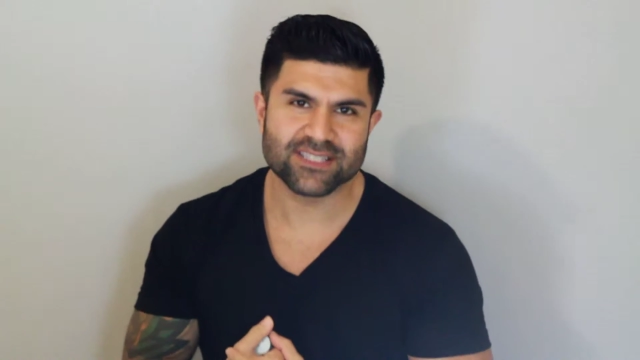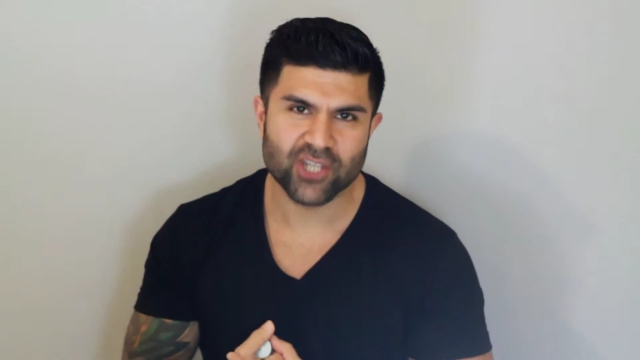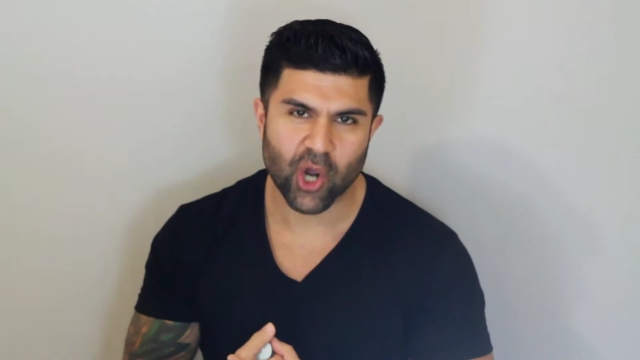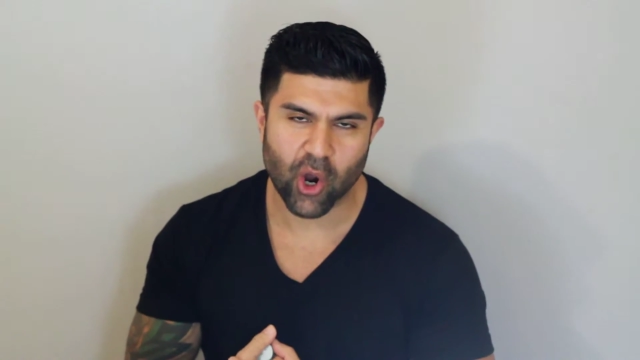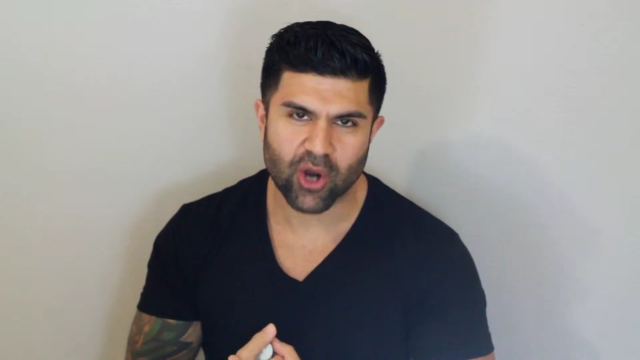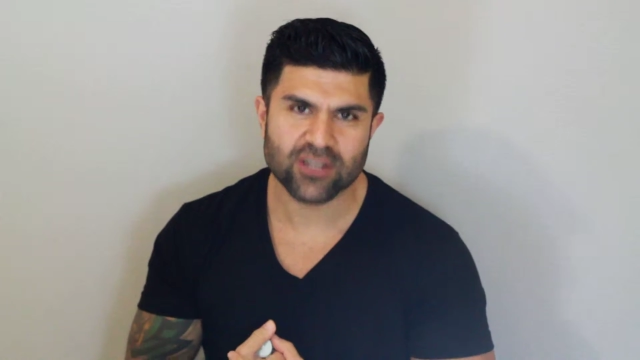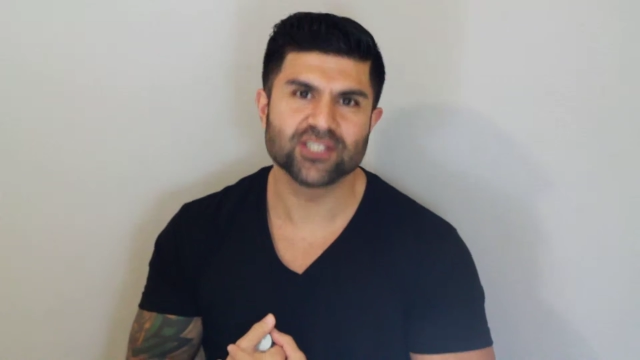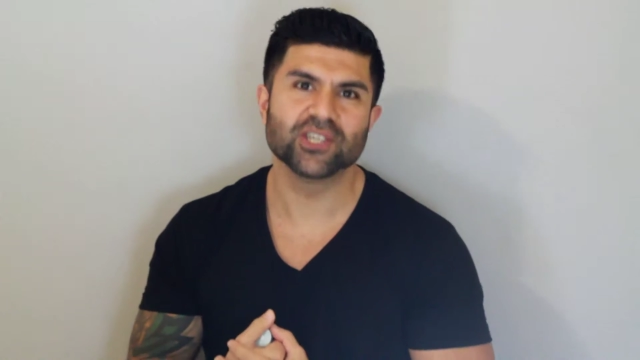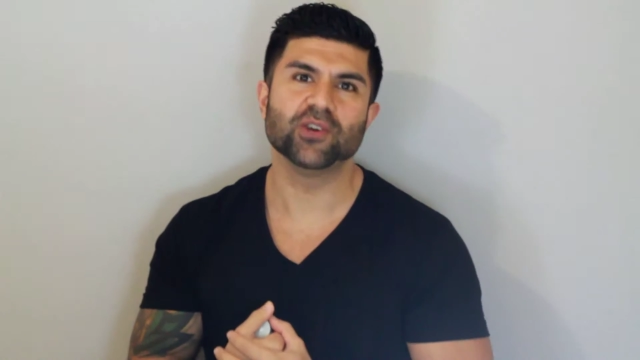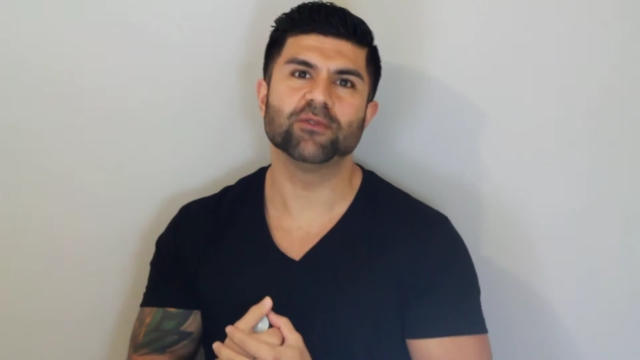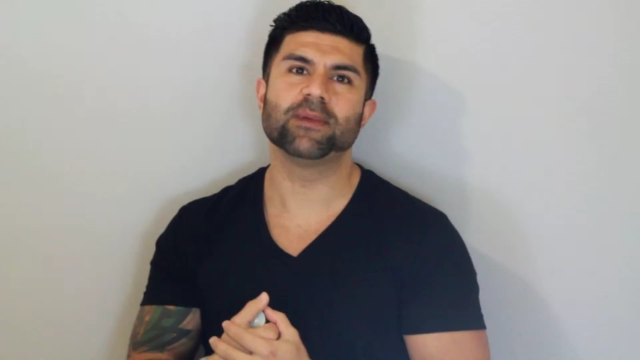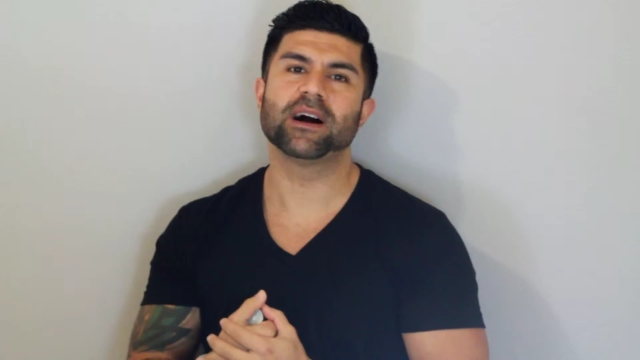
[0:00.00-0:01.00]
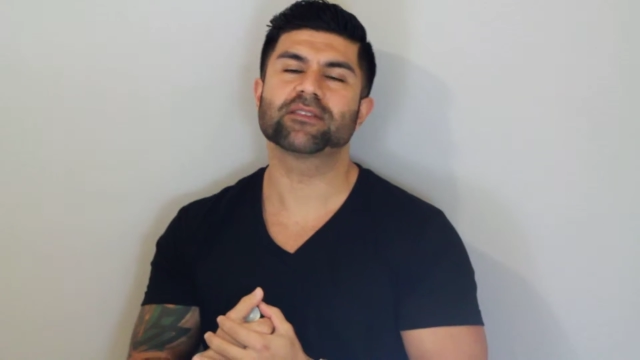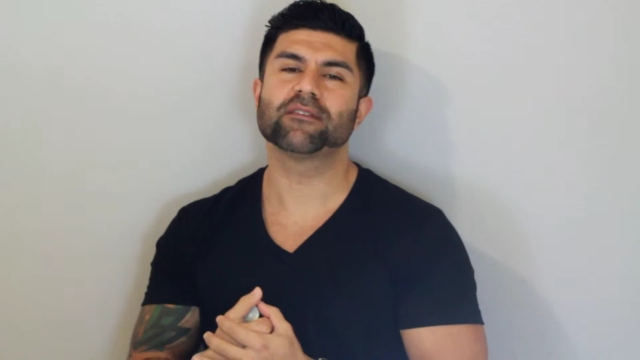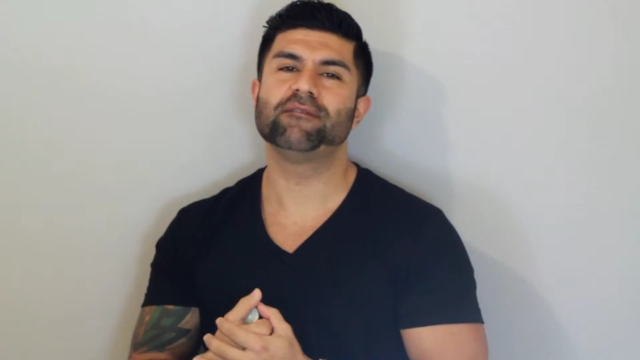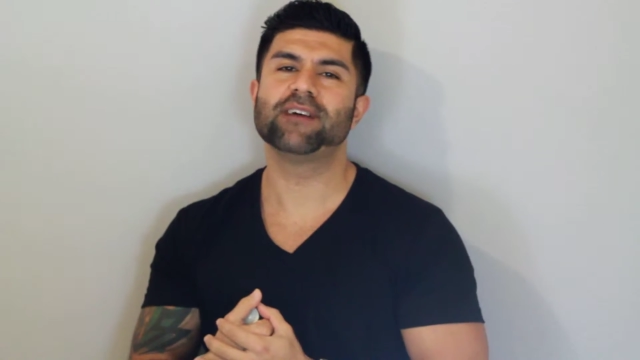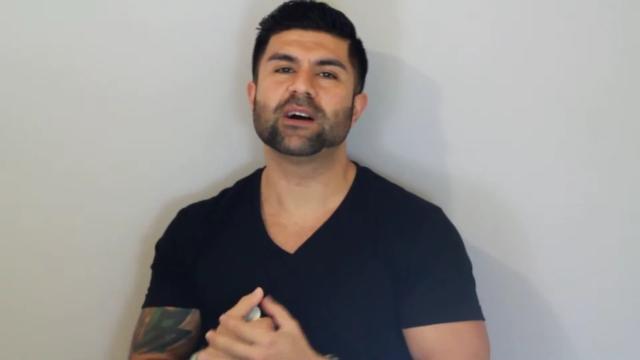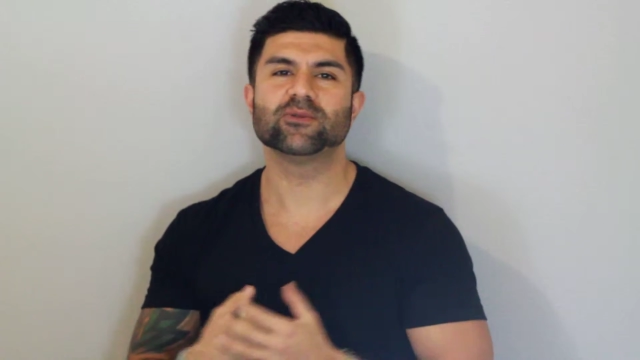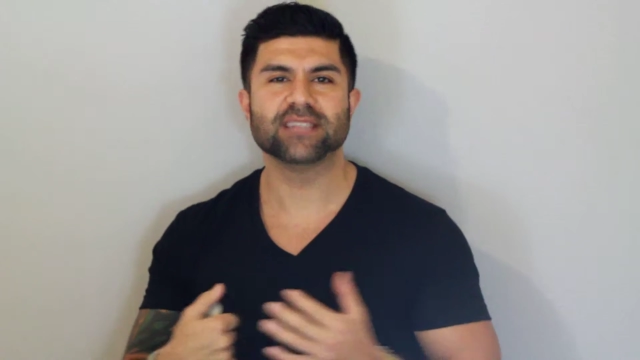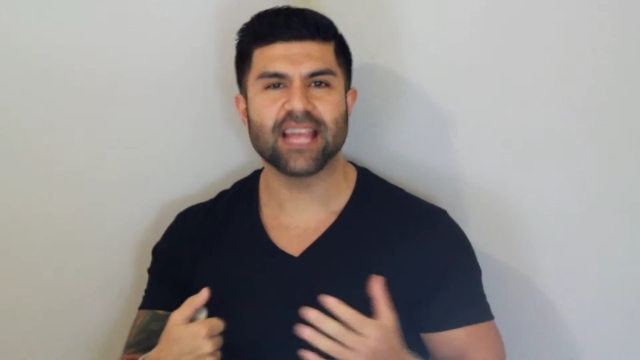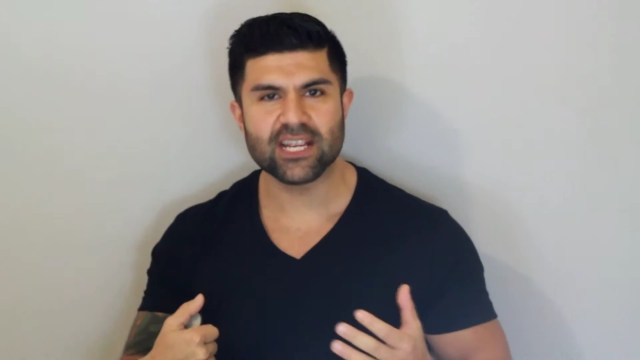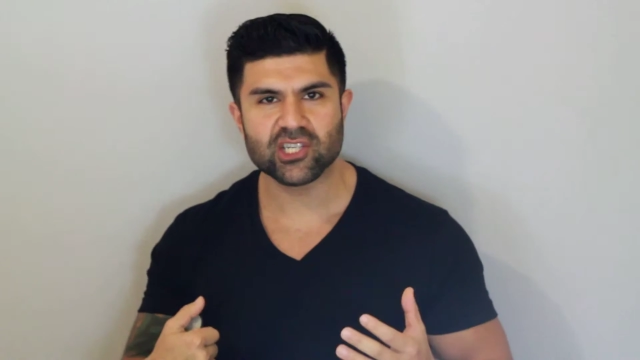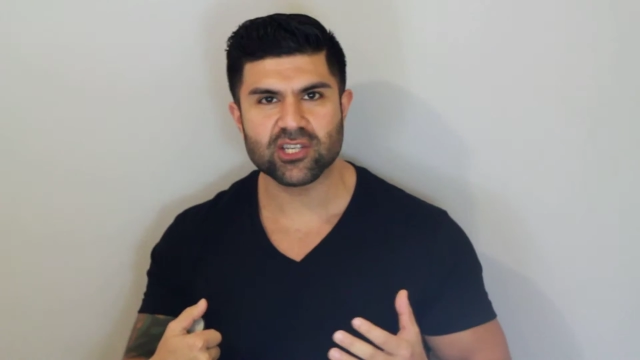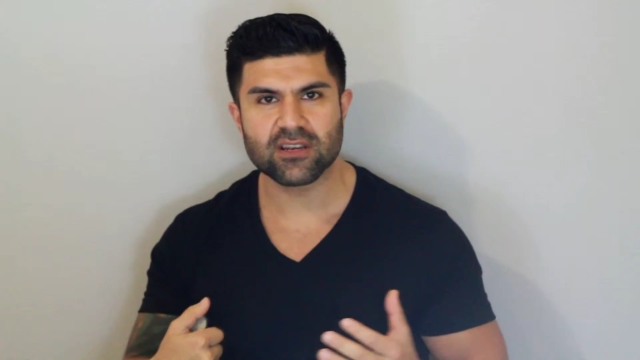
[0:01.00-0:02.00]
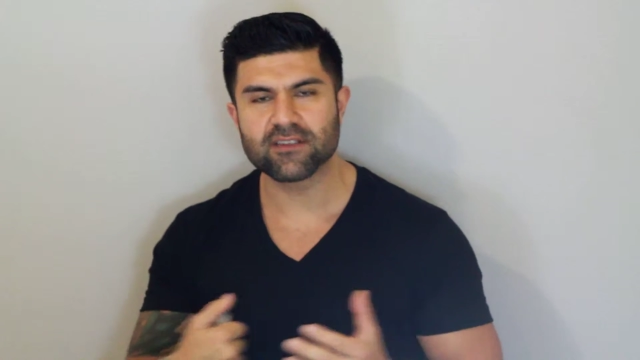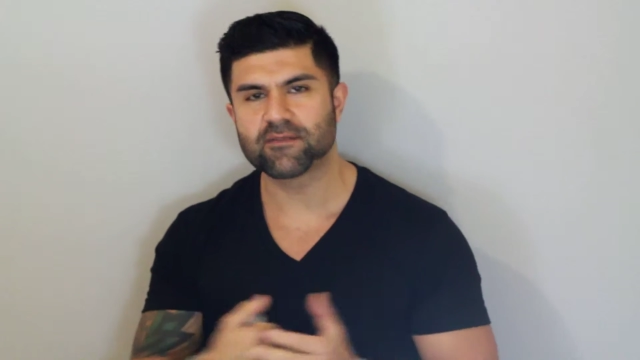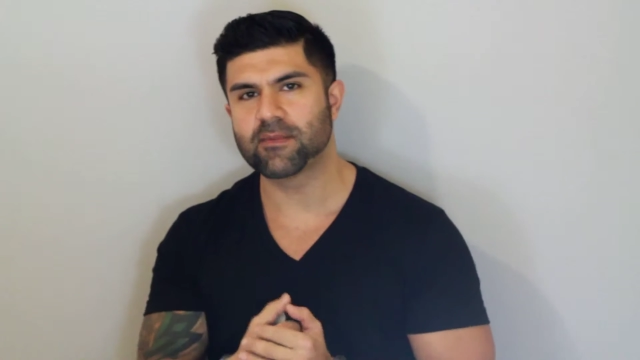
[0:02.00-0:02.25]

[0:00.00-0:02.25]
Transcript: talk to you about the foundation of